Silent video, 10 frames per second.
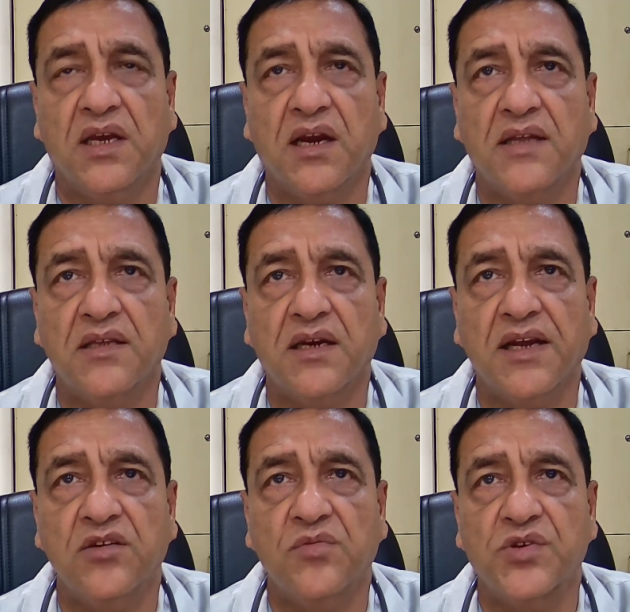There are other
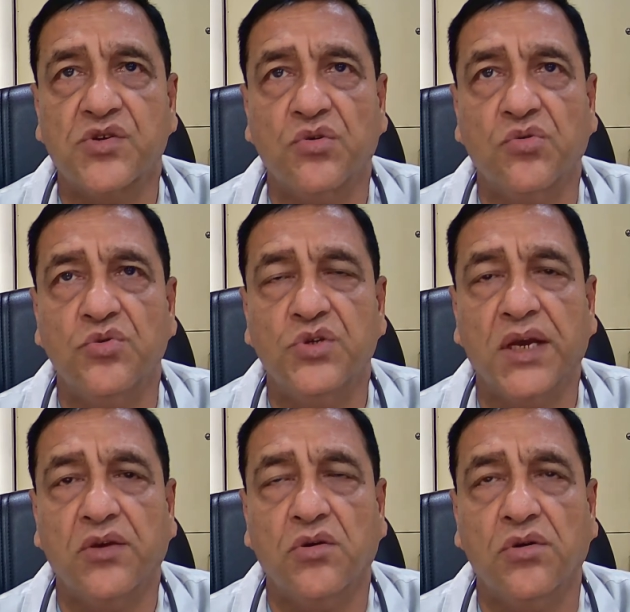kind of stroke which
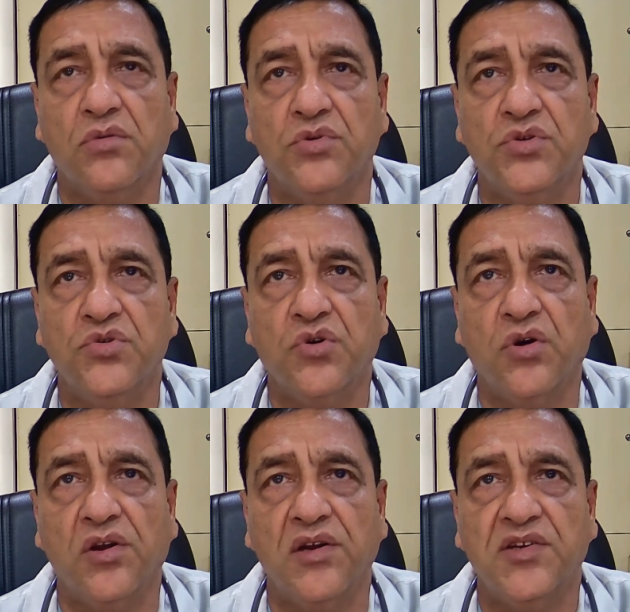we
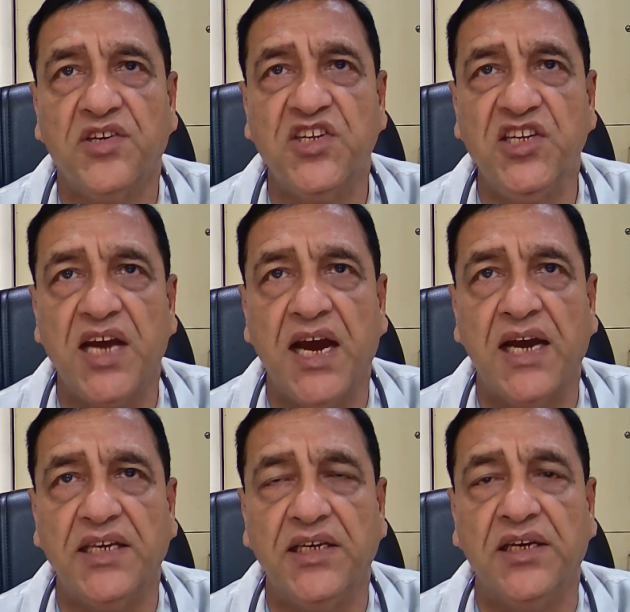call
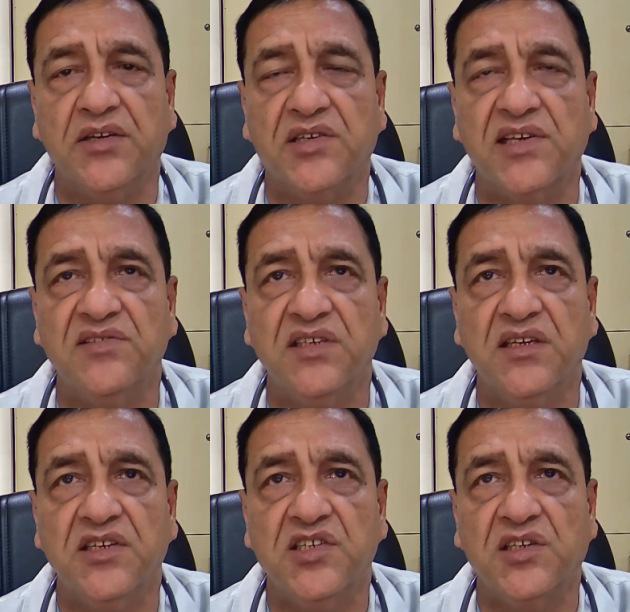TIA,
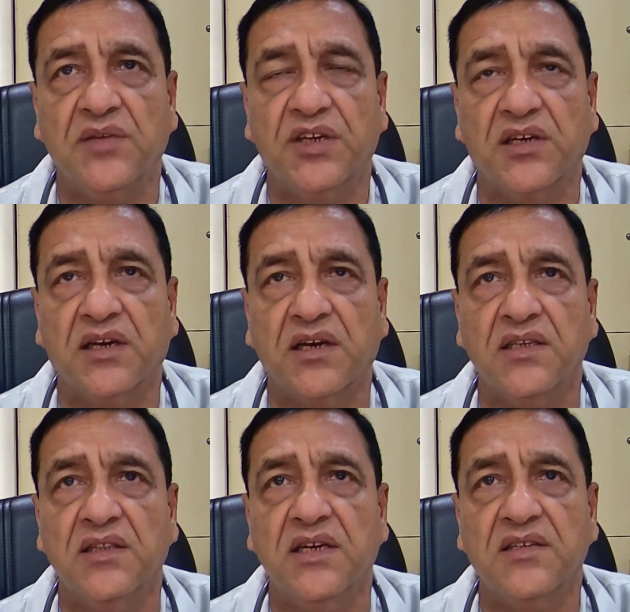transient ischemic
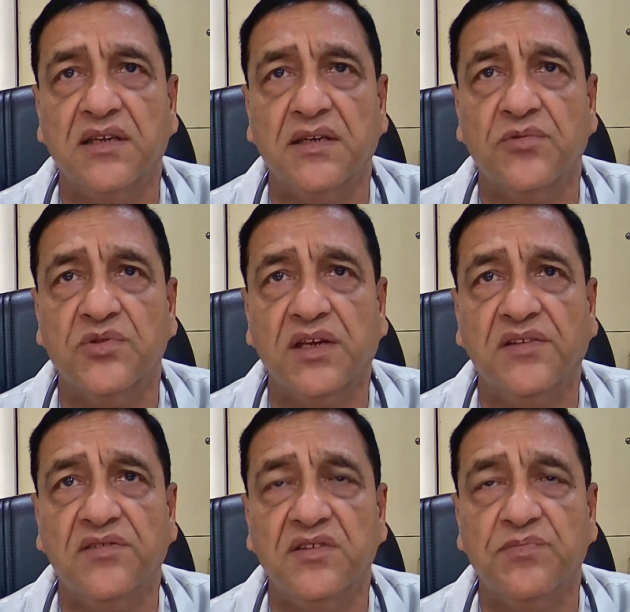attack. In that
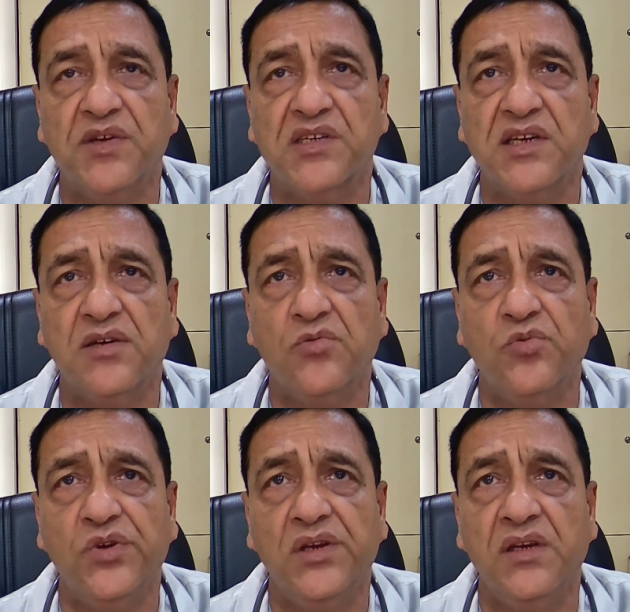circumstances, patient
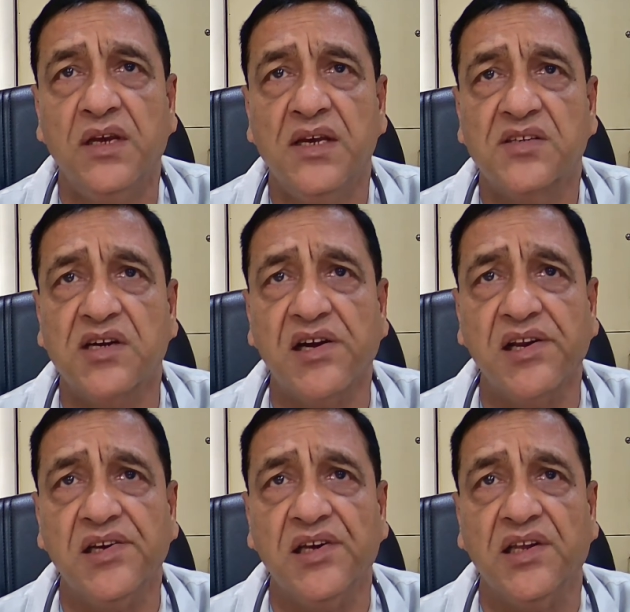will
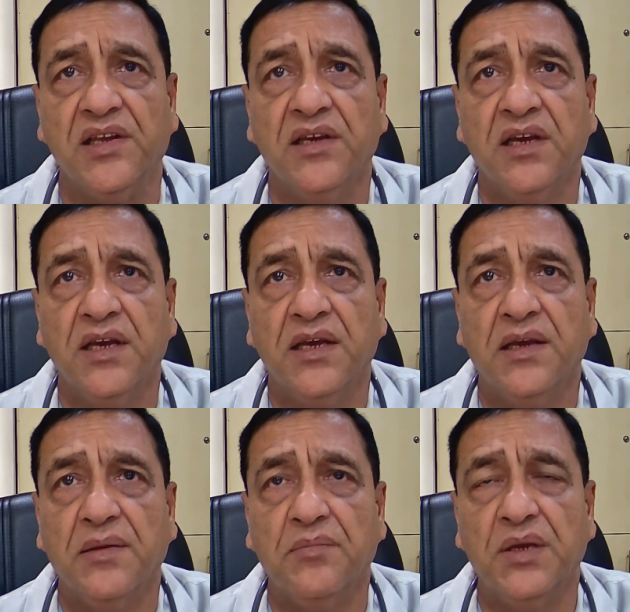suddenly
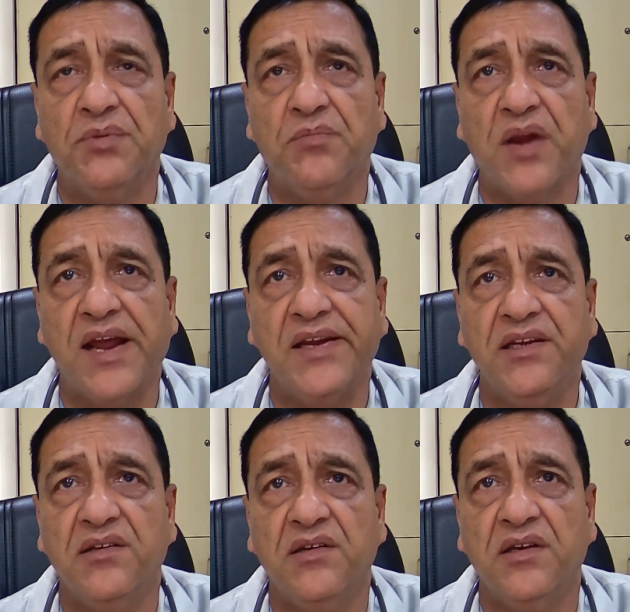may be
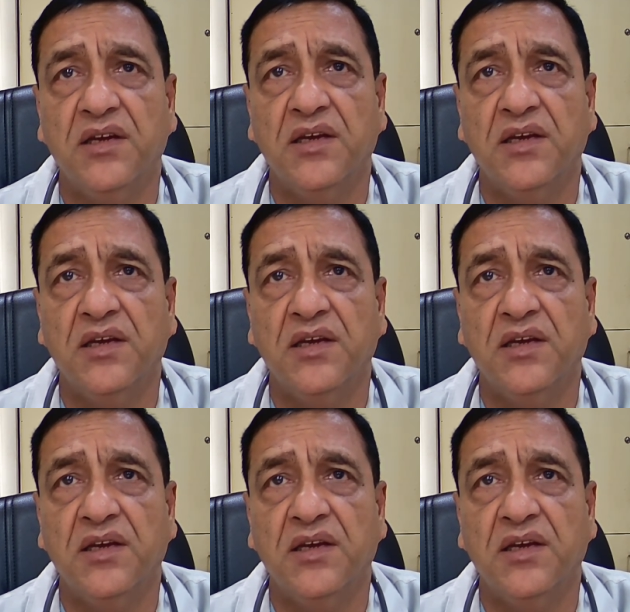blind